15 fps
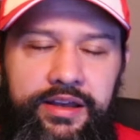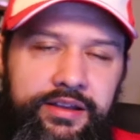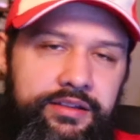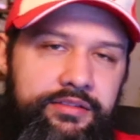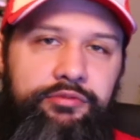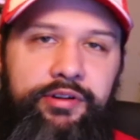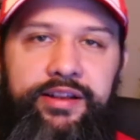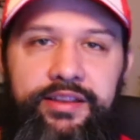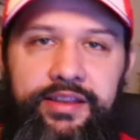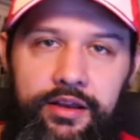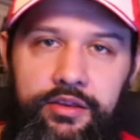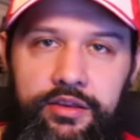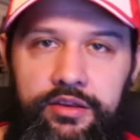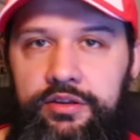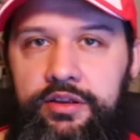Right there,
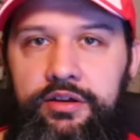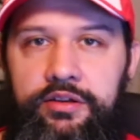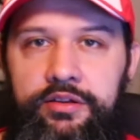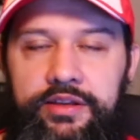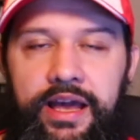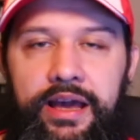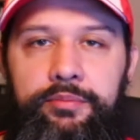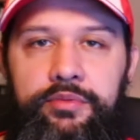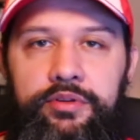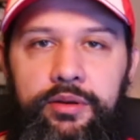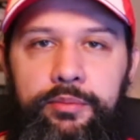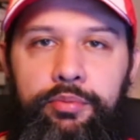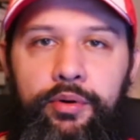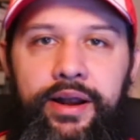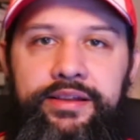the
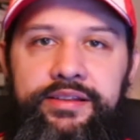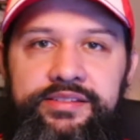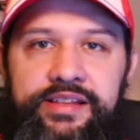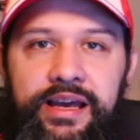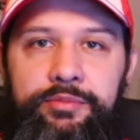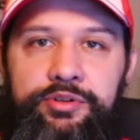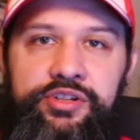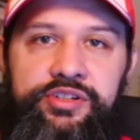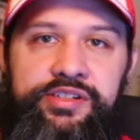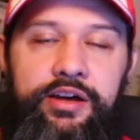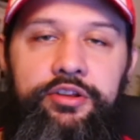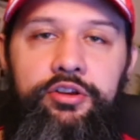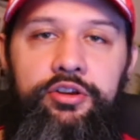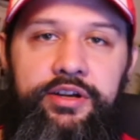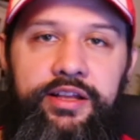brand is damaged because now
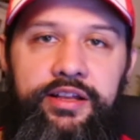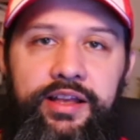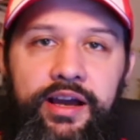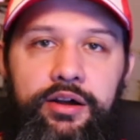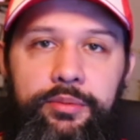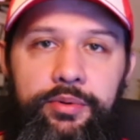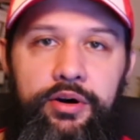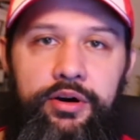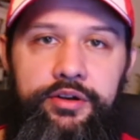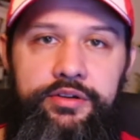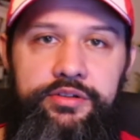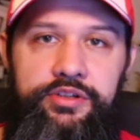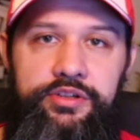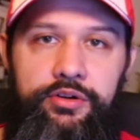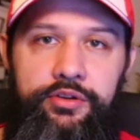they're looking down upon
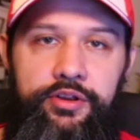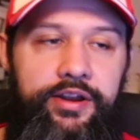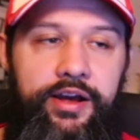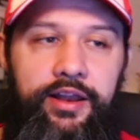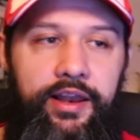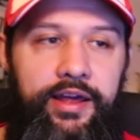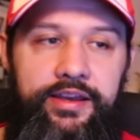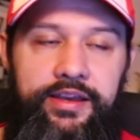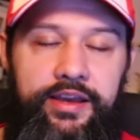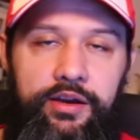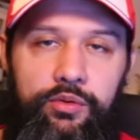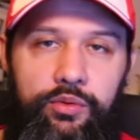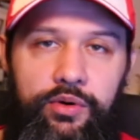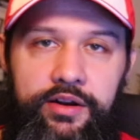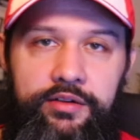us. You know, they're not liking it,
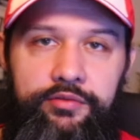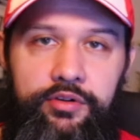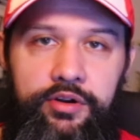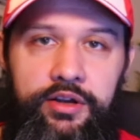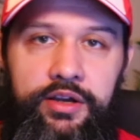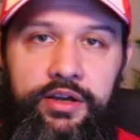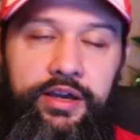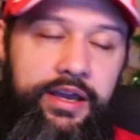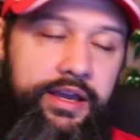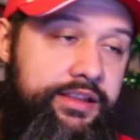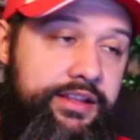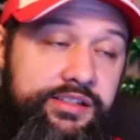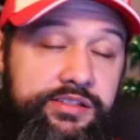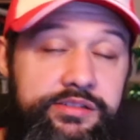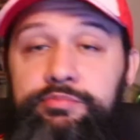whatever, and
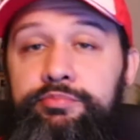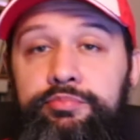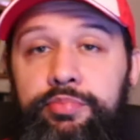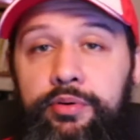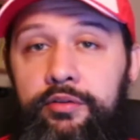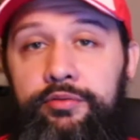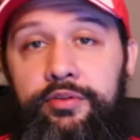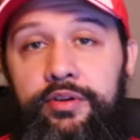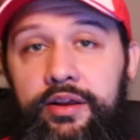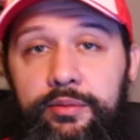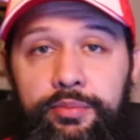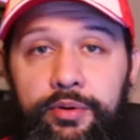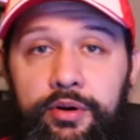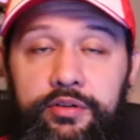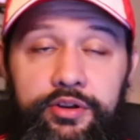that's perfectly,
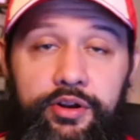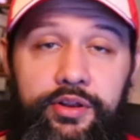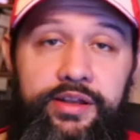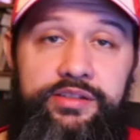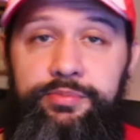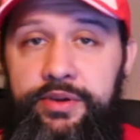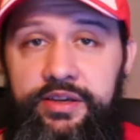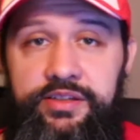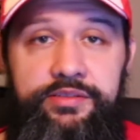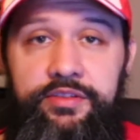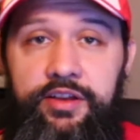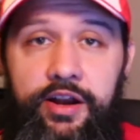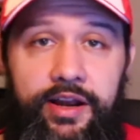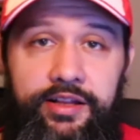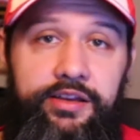you know, that's because of
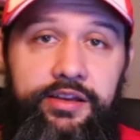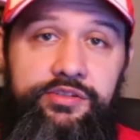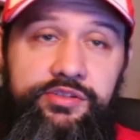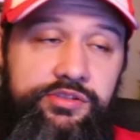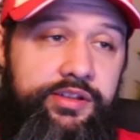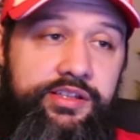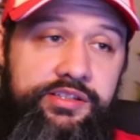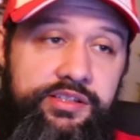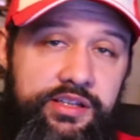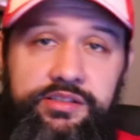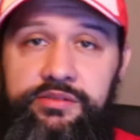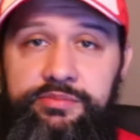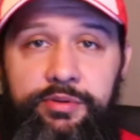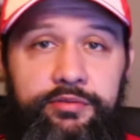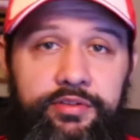their ideals. So that's
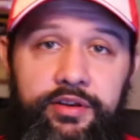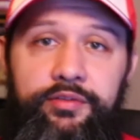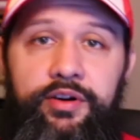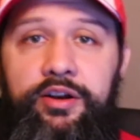perfectly fine.